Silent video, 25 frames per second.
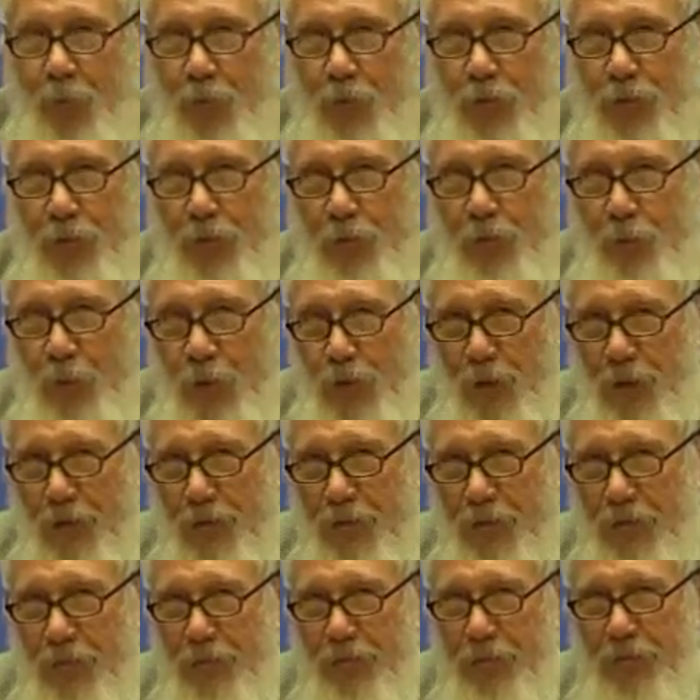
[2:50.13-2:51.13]
war and
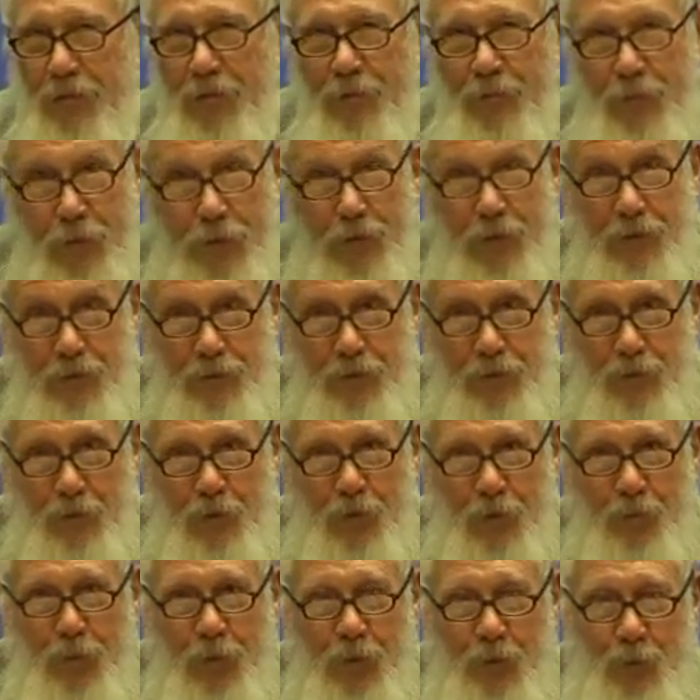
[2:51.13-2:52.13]
peace. I wanted to
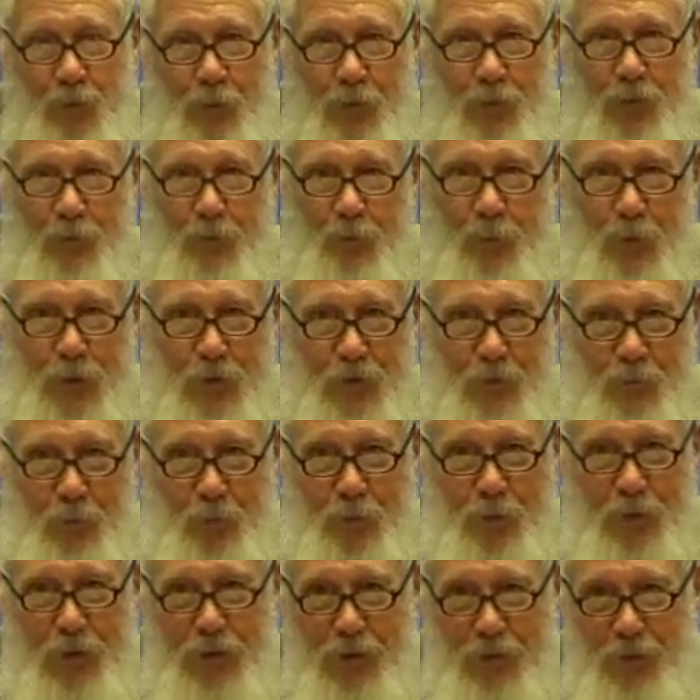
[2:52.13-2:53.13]
talk about war and
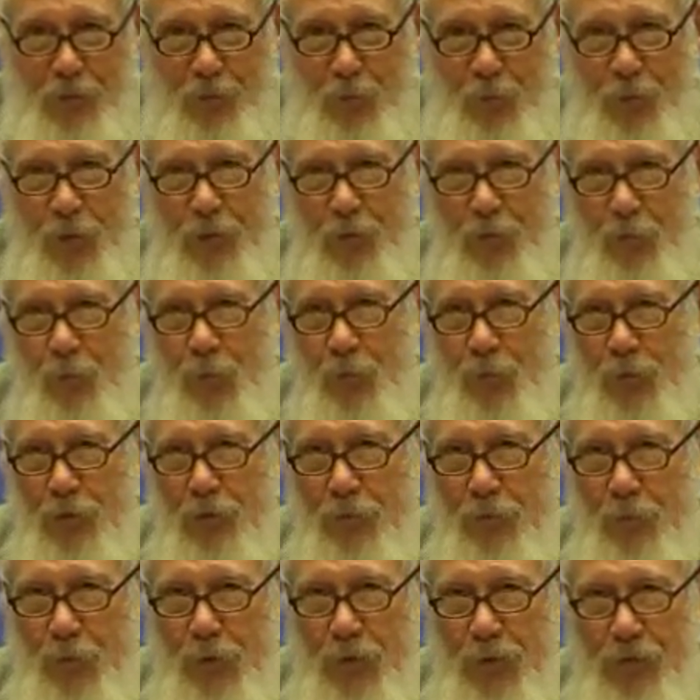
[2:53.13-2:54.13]
peace, but I didn't want
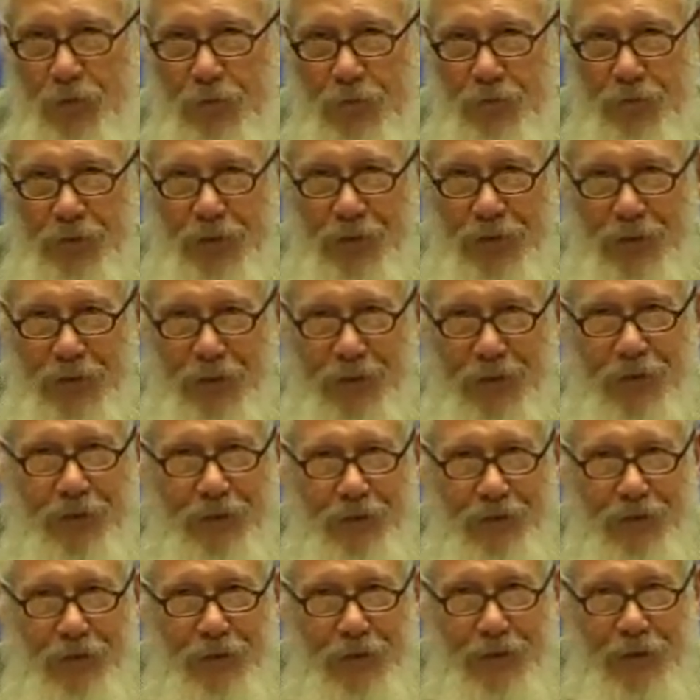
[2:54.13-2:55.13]
war and peace right
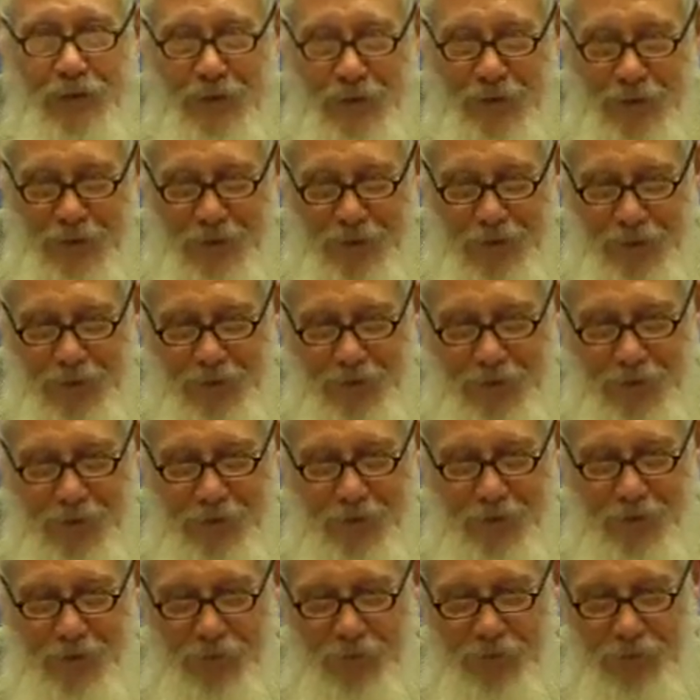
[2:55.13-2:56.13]
there
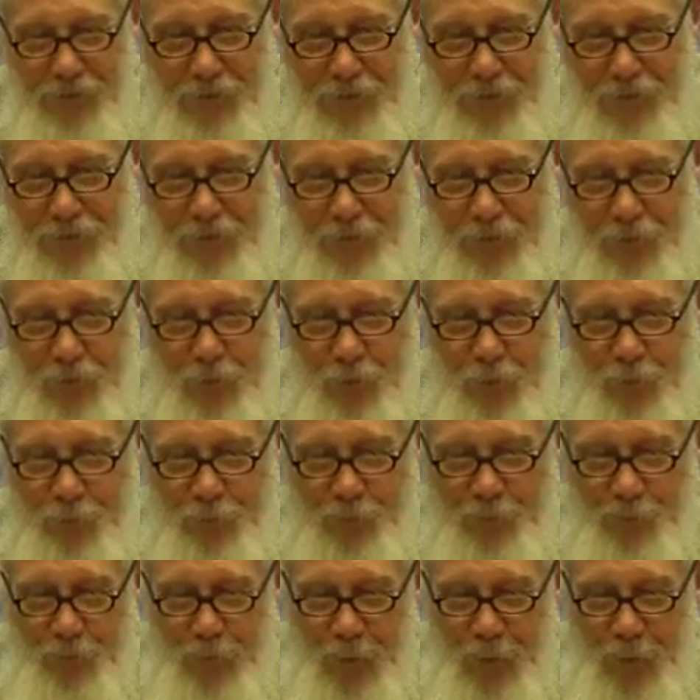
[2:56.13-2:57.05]
in Stockholm.